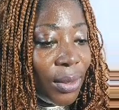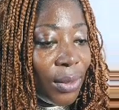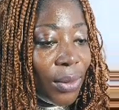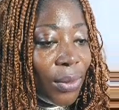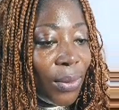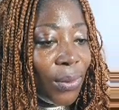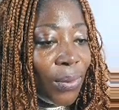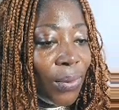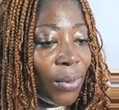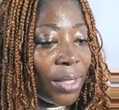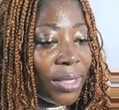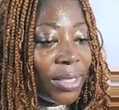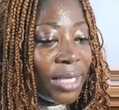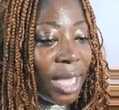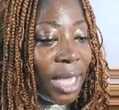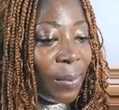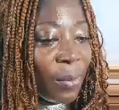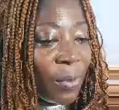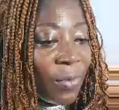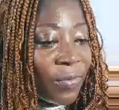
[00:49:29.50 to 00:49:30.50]
what
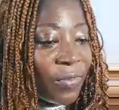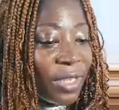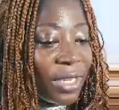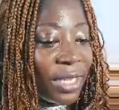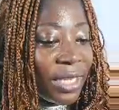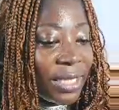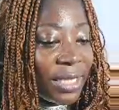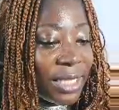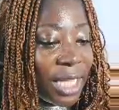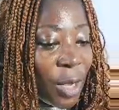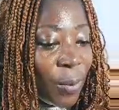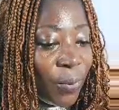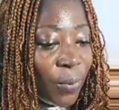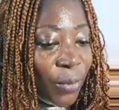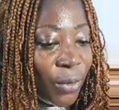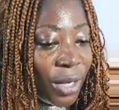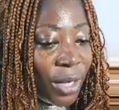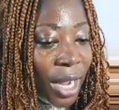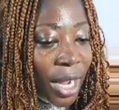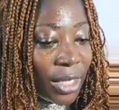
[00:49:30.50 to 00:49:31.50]
type of digital
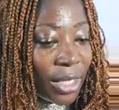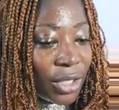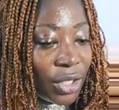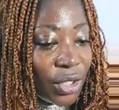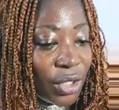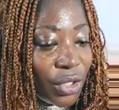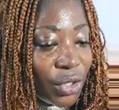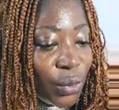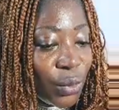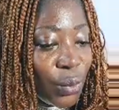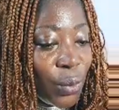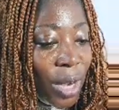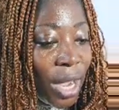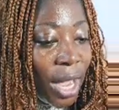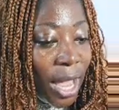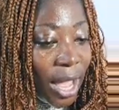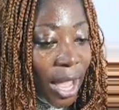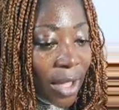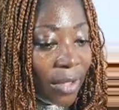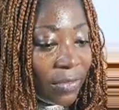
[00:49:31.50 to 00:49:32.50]
products you
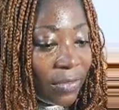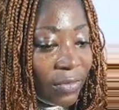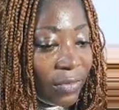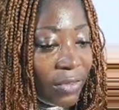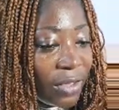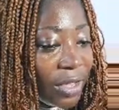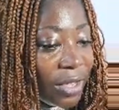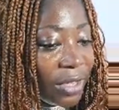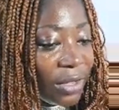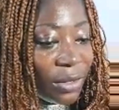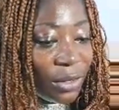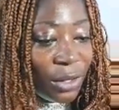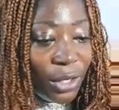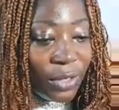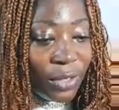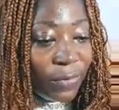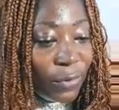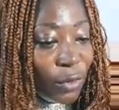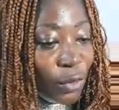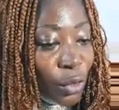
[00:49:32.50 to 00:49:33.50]
have.
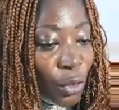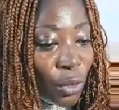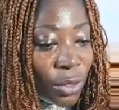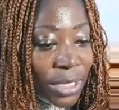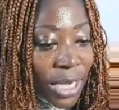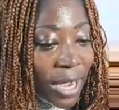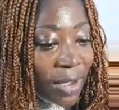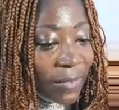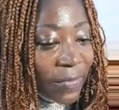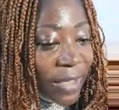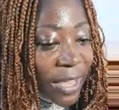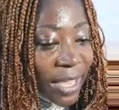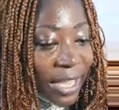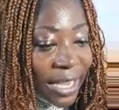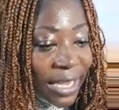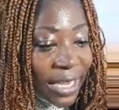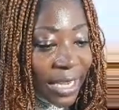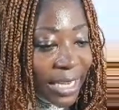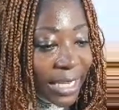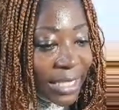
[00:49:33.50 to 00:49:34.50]
If you don't have
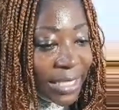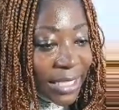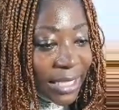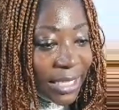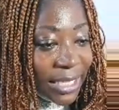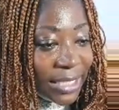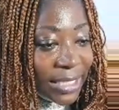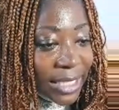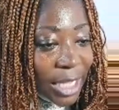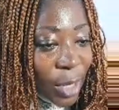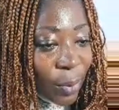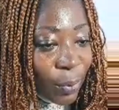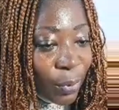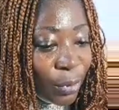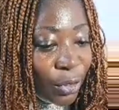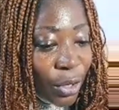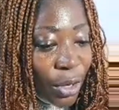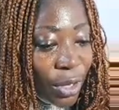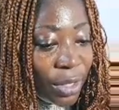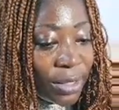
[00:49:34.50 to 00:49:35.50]
any digital
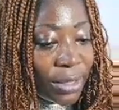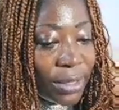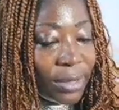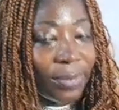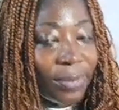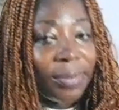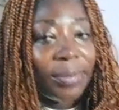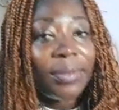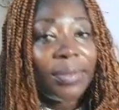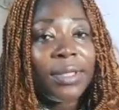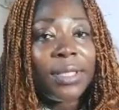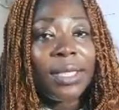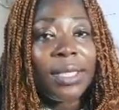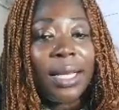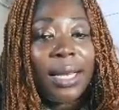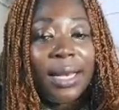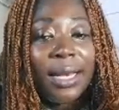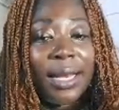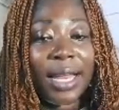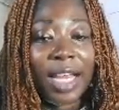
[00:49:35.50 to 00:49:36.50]
products,
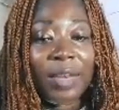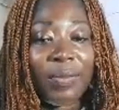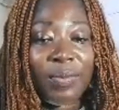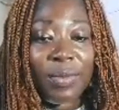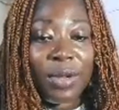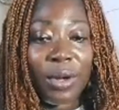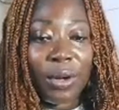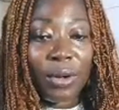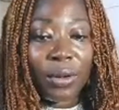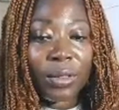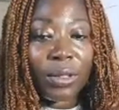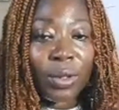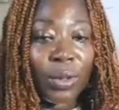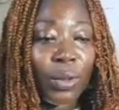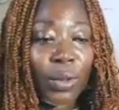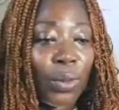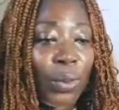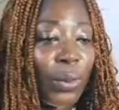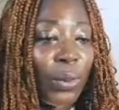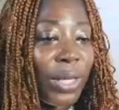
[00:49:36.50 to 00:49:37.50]
let me also
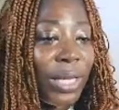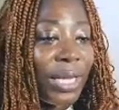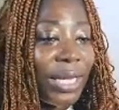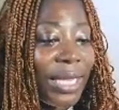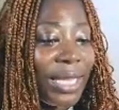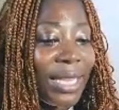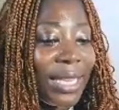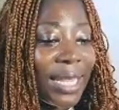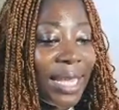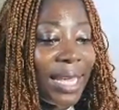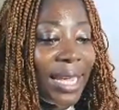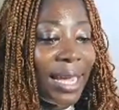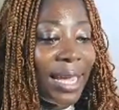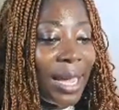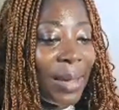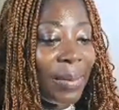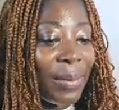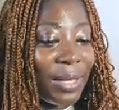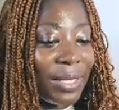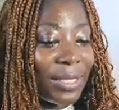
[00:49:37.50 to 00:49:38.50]
know in the
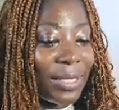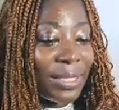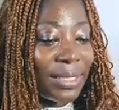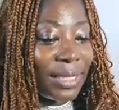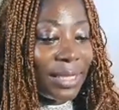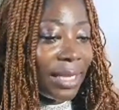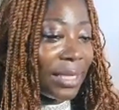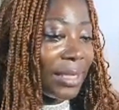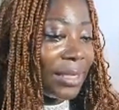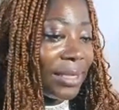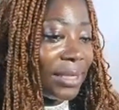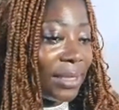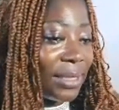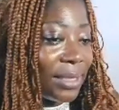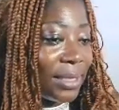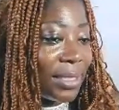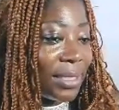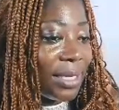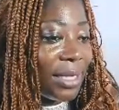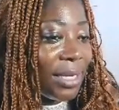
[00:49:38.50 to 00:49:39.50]
comment section.
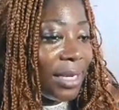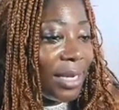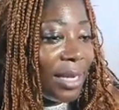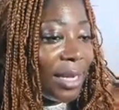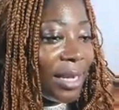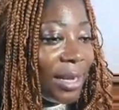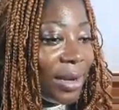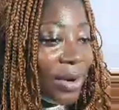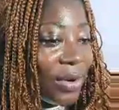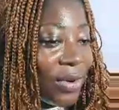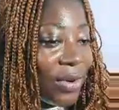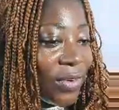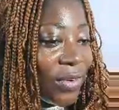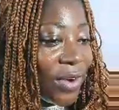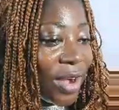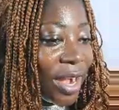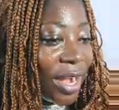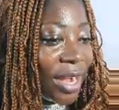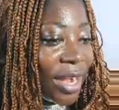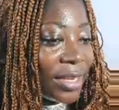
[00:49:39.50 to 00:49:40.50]
All
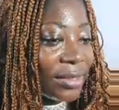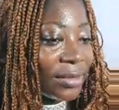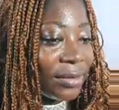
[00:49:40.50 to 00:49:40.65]
right.